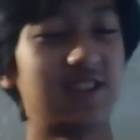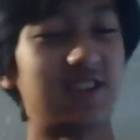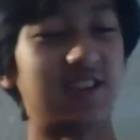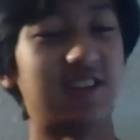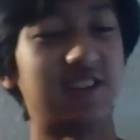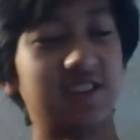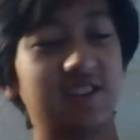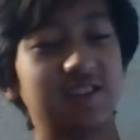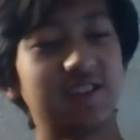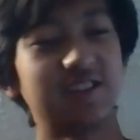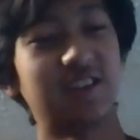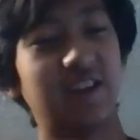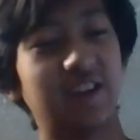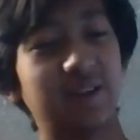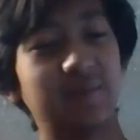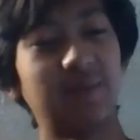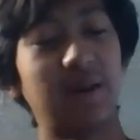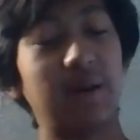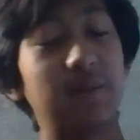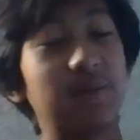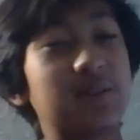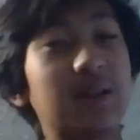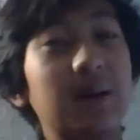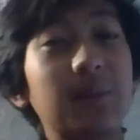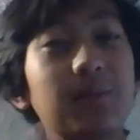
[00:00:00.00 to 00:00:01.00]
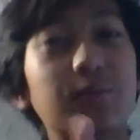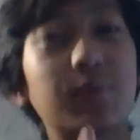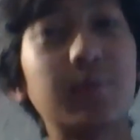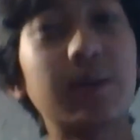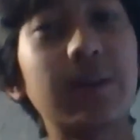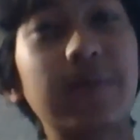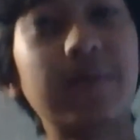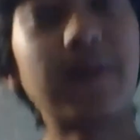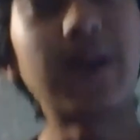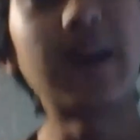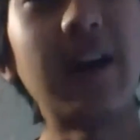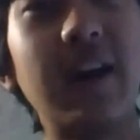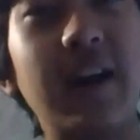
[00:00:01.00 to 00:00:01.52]
Jeez. I'm sub
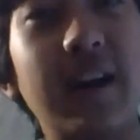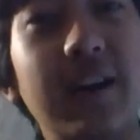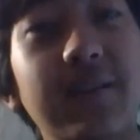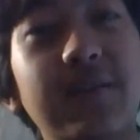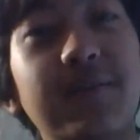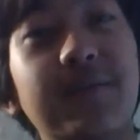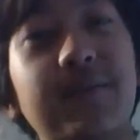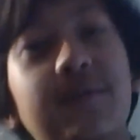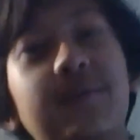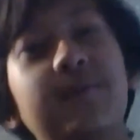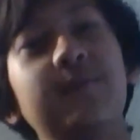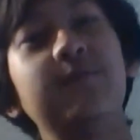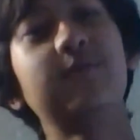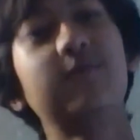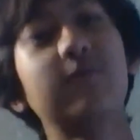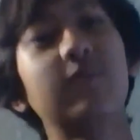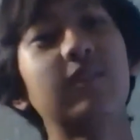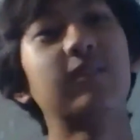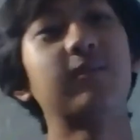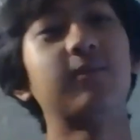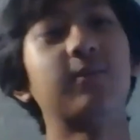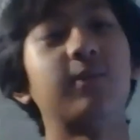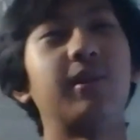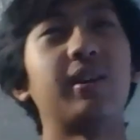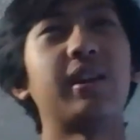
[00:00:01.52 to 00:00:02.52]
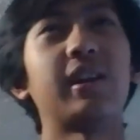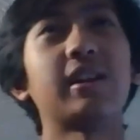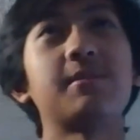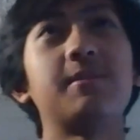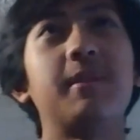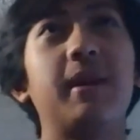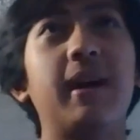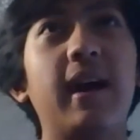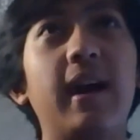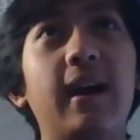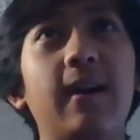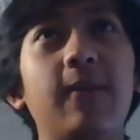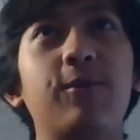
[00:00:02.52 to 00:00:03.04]
25. Well,
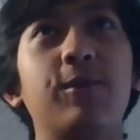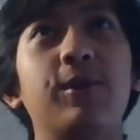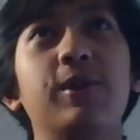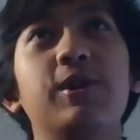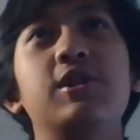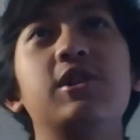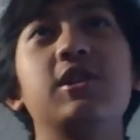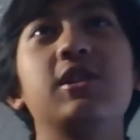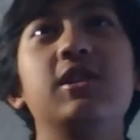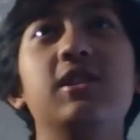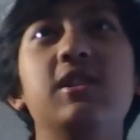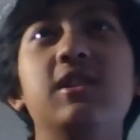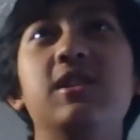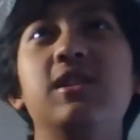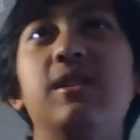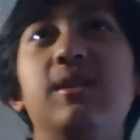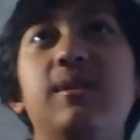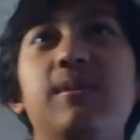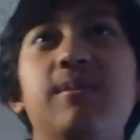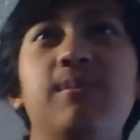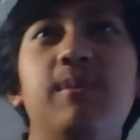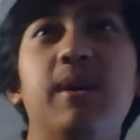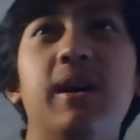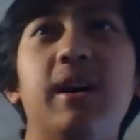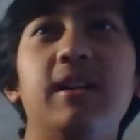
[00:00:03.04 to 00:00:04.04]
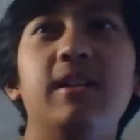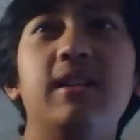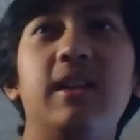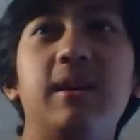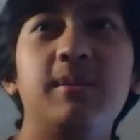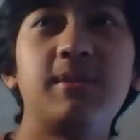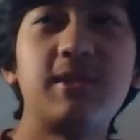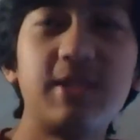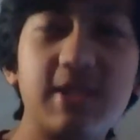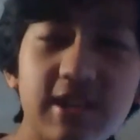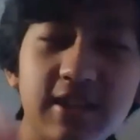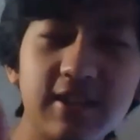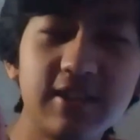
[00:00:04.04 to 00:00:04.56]
that's my average. But
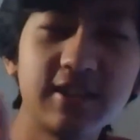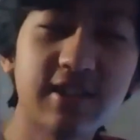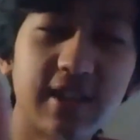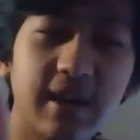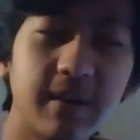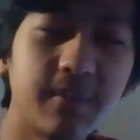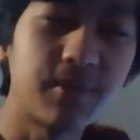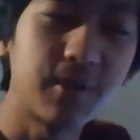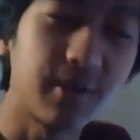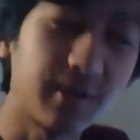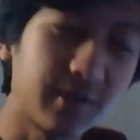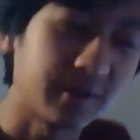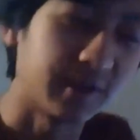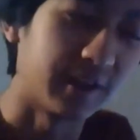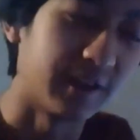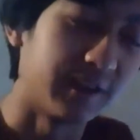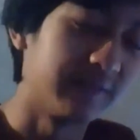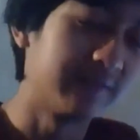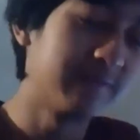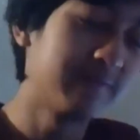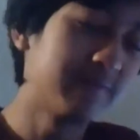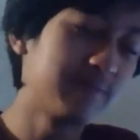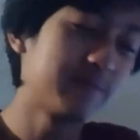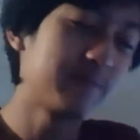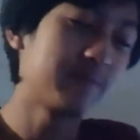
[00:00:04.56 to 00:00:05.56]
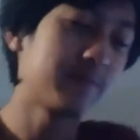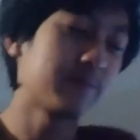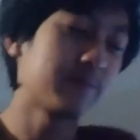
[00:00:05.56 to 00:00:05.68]
I'm still sub 30.